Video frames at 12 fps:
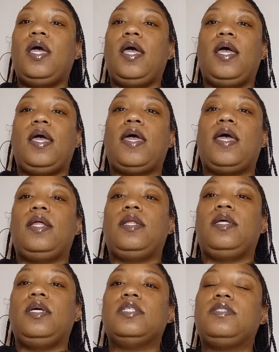
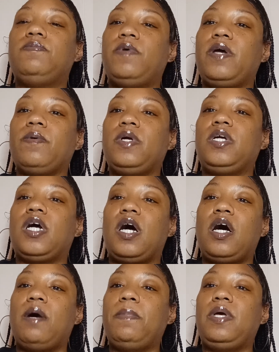And it's very
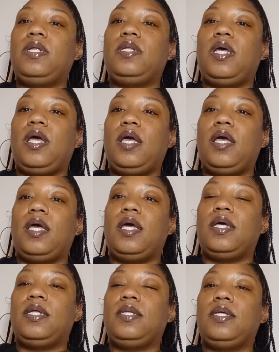common
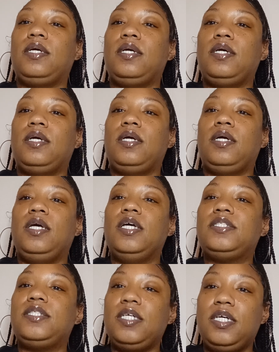and
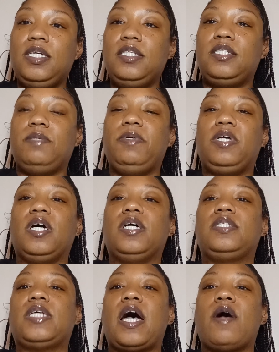it's easy
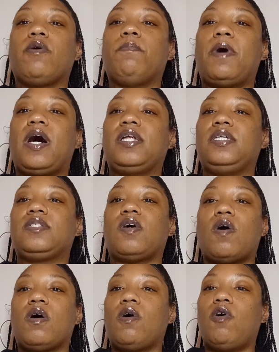because our bodies
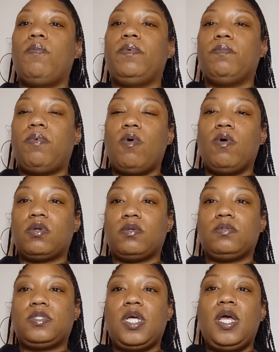are open
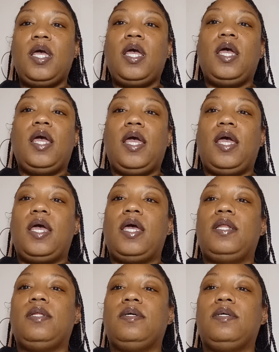portals.
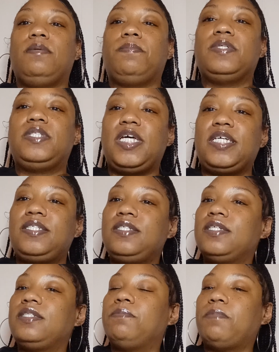And possessing
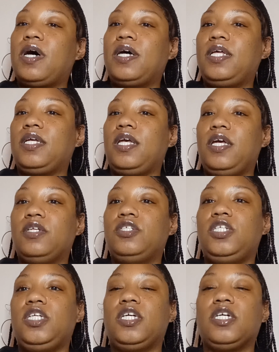the demonic
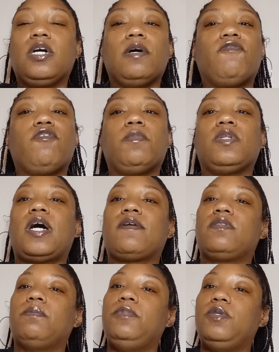energy can come from a lot
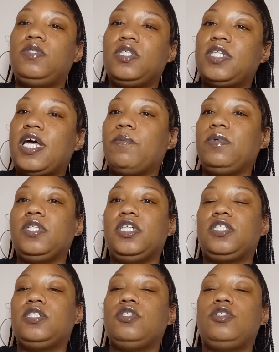of the music that we
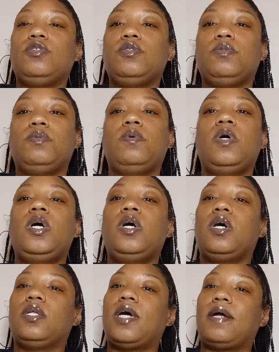listen to,
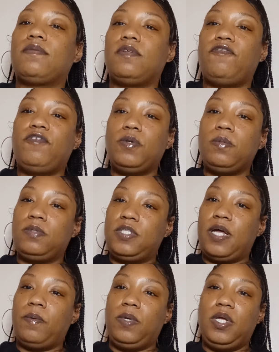a lot of the foods
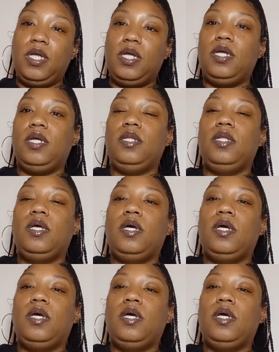that we eat,